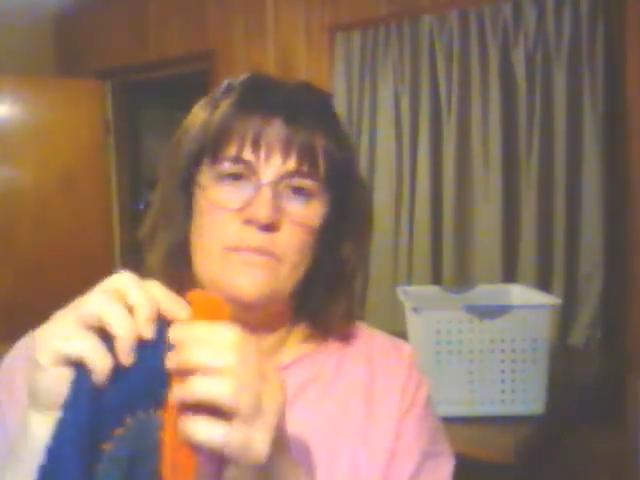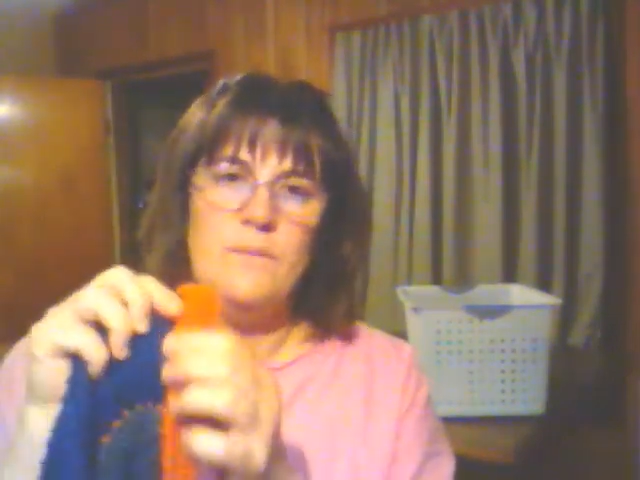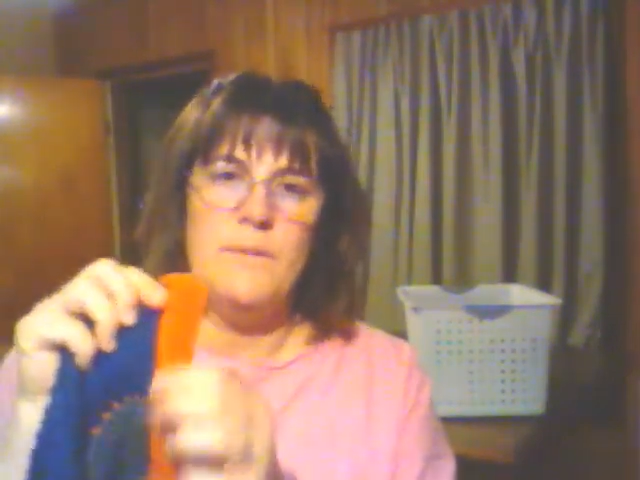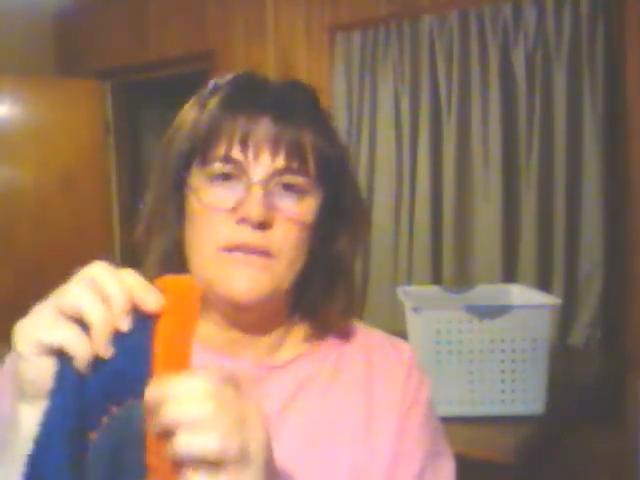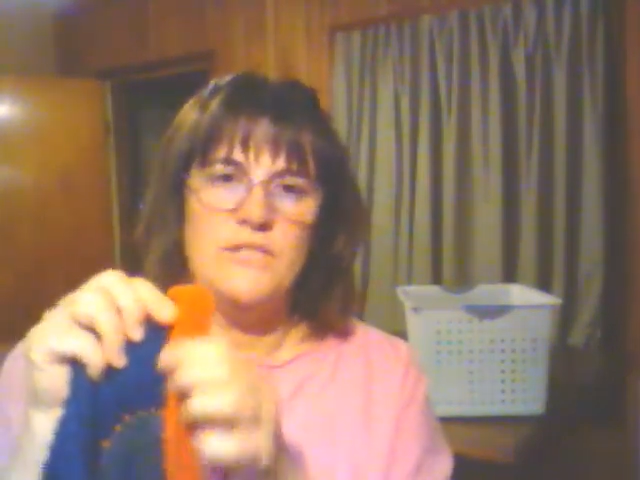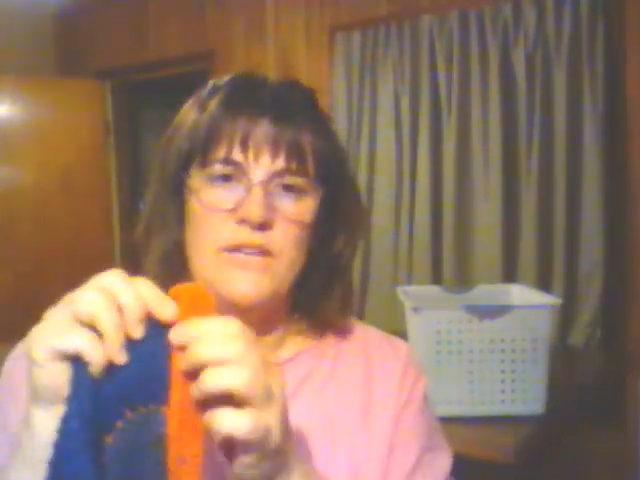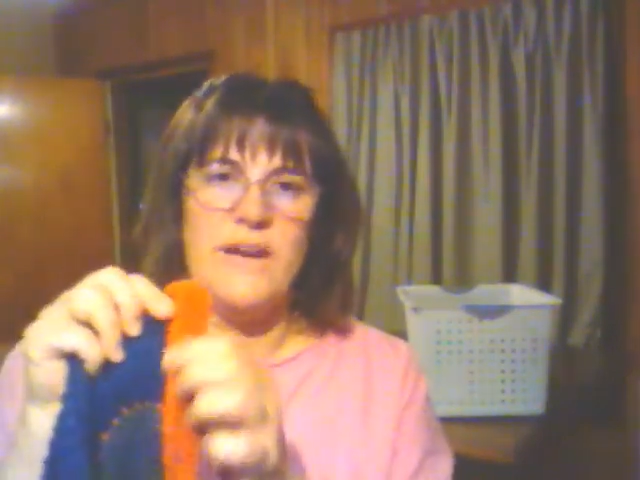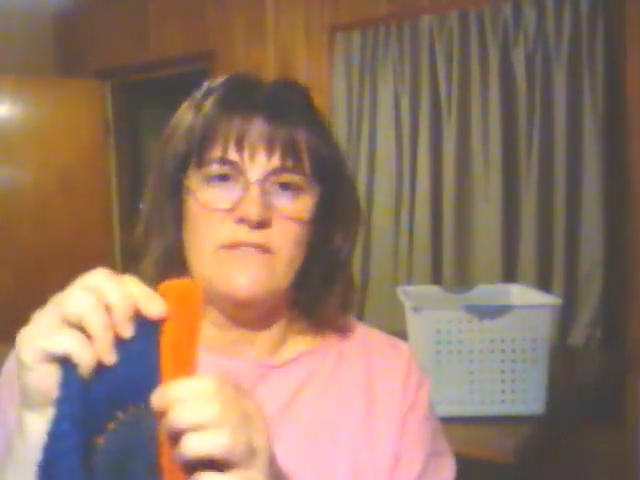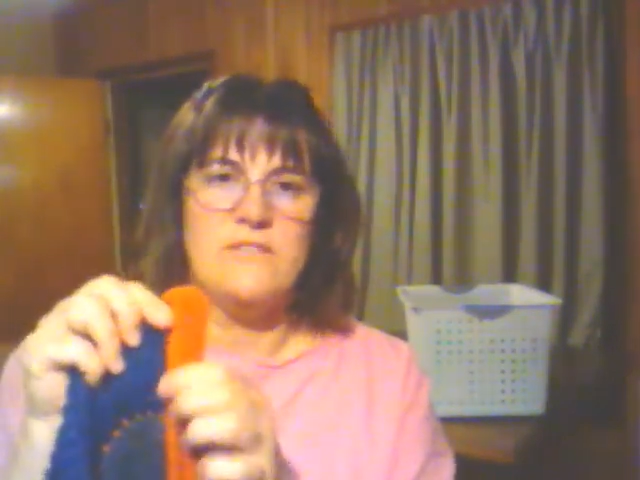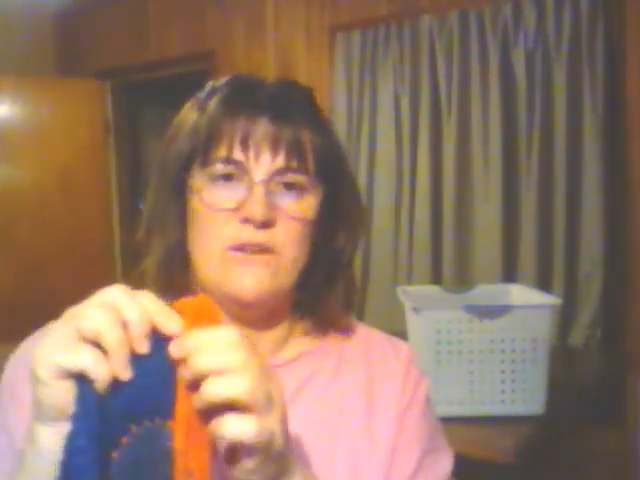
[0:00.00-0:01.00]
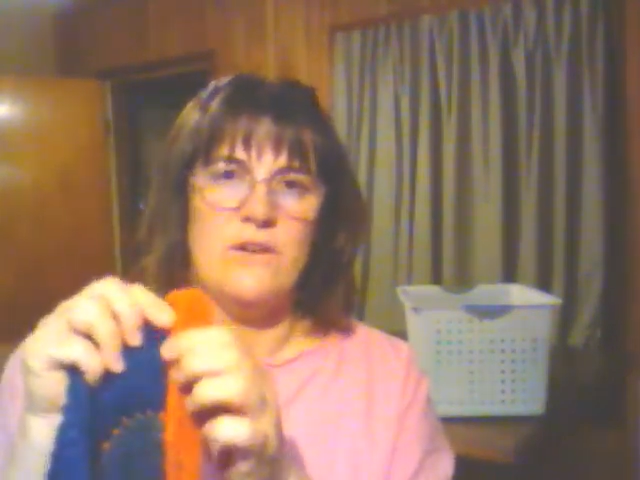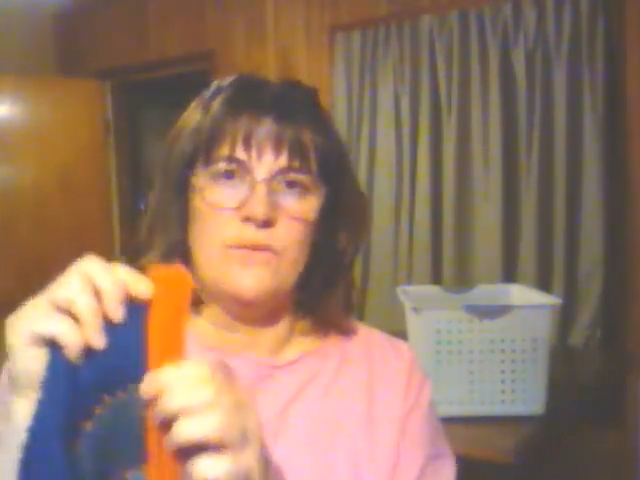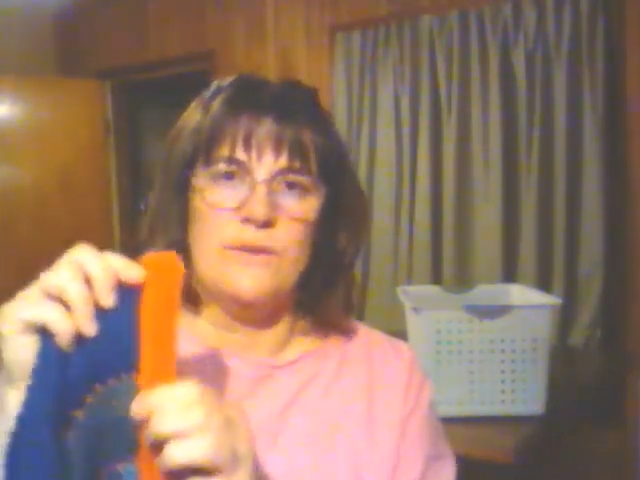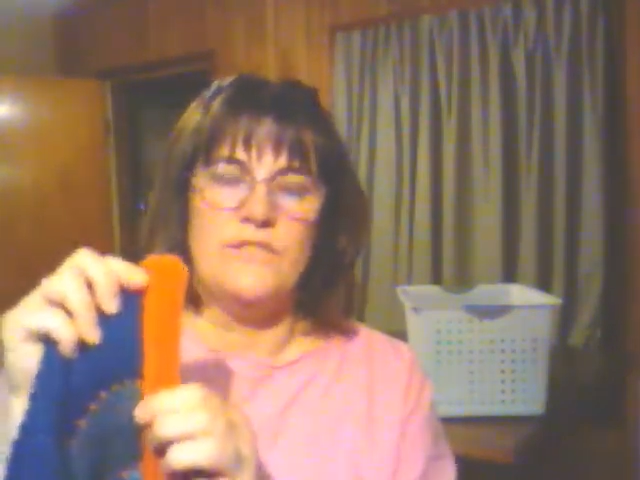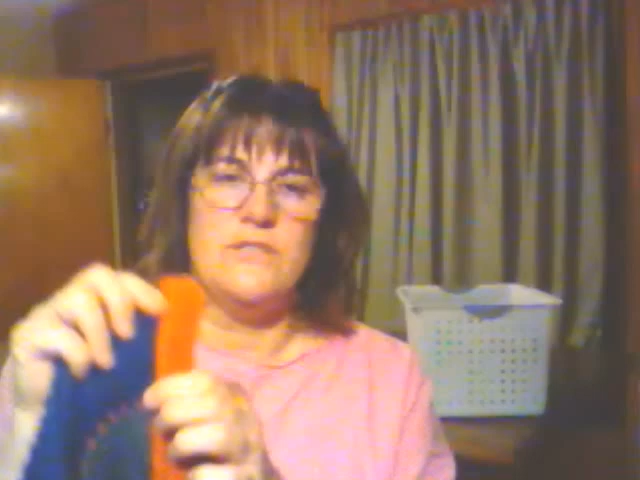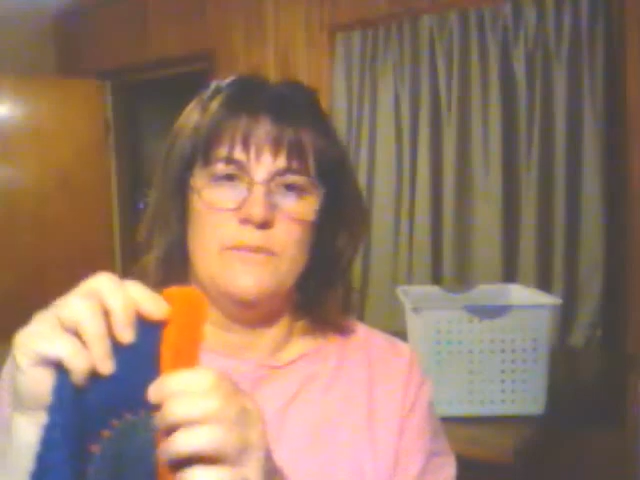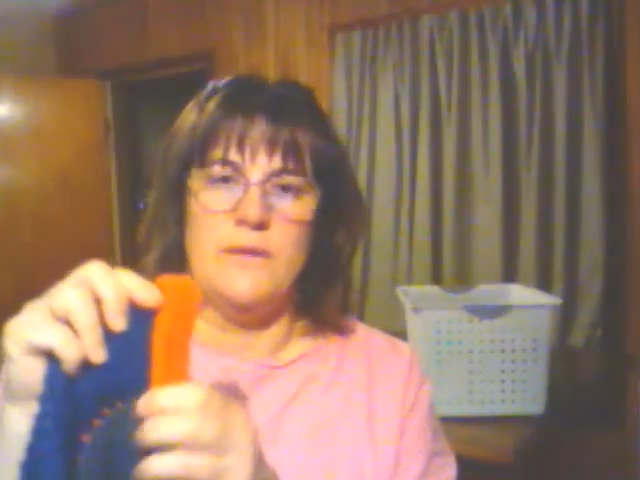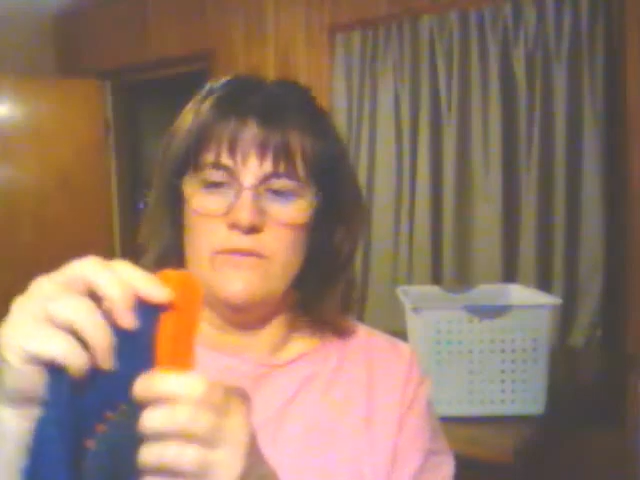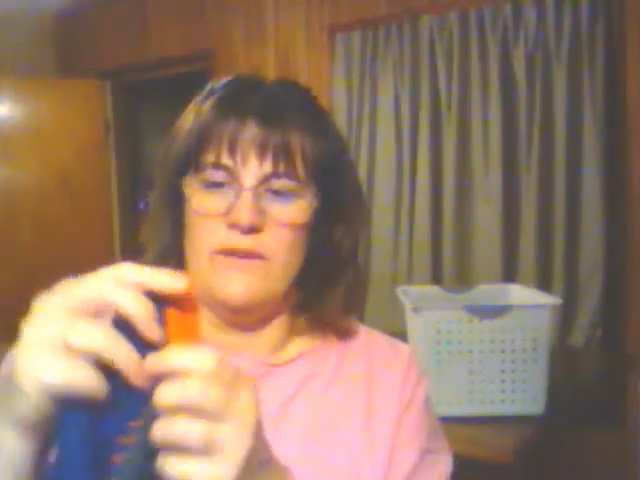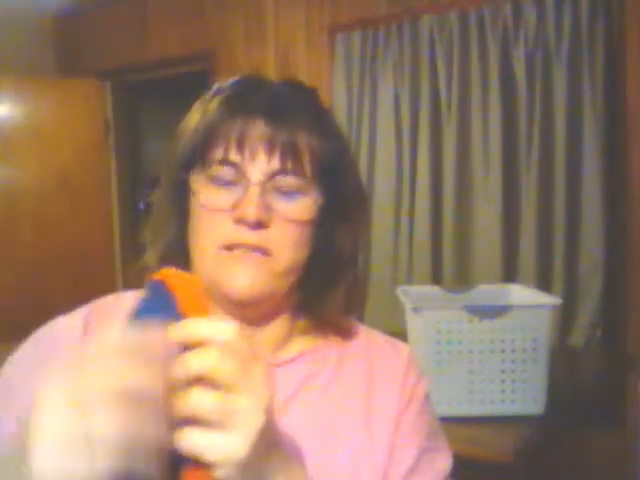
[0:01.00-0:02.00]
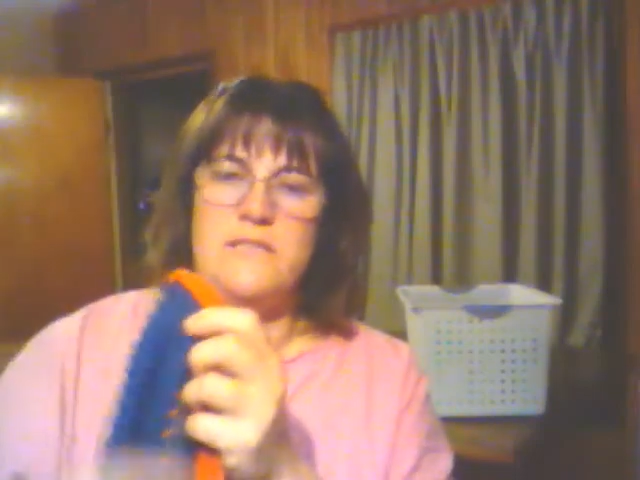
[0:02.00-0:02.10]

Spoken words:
because you have this hard ridge in the middle of it.